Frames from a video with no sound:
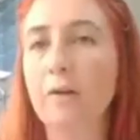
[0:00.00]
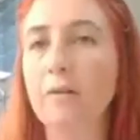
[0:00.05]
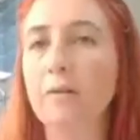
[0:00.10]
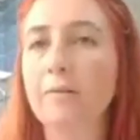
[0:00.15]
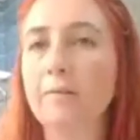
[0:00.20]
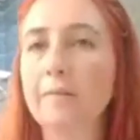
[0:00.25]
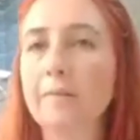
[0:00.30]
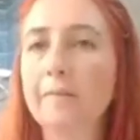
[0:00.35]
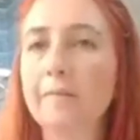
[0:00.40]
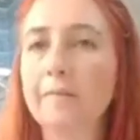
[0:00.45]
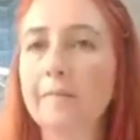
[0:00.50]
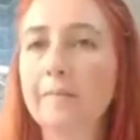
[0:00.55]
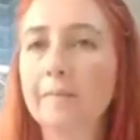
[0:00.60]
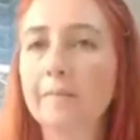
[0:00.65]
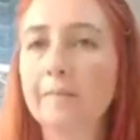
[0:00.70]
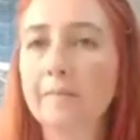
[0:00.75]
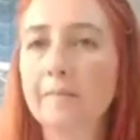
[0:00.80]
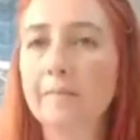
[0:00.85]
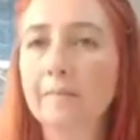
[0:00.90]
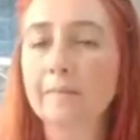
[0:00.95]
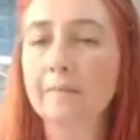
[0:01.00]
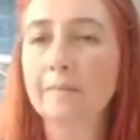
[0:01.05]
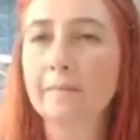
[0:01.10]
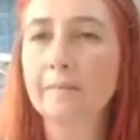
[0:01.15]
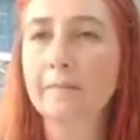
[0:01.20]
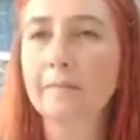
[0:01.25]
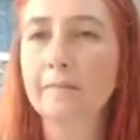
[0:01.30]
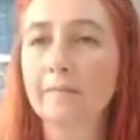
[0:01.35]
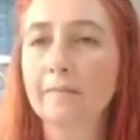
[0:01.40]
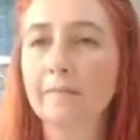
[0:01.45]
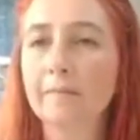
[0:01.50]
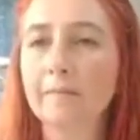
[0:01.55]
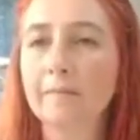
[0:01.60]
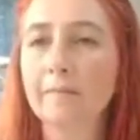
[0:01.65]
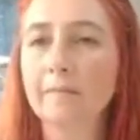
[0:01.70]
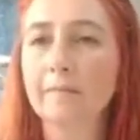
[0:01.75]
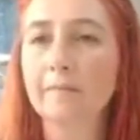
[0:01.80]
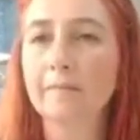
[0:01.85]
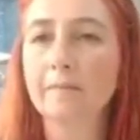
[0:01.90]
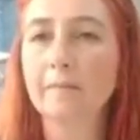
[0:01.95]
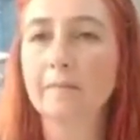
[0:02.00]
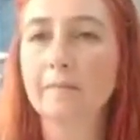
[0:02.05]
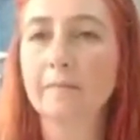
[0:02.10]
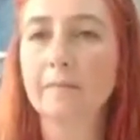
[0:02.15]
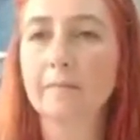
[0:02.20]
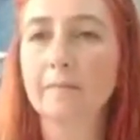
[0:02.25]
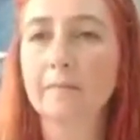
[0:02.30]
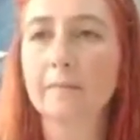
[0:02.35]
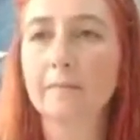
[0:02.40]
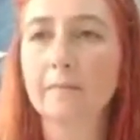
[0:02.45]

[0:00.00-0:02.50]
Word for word: And Andrea, wasn't the first trial six weeks?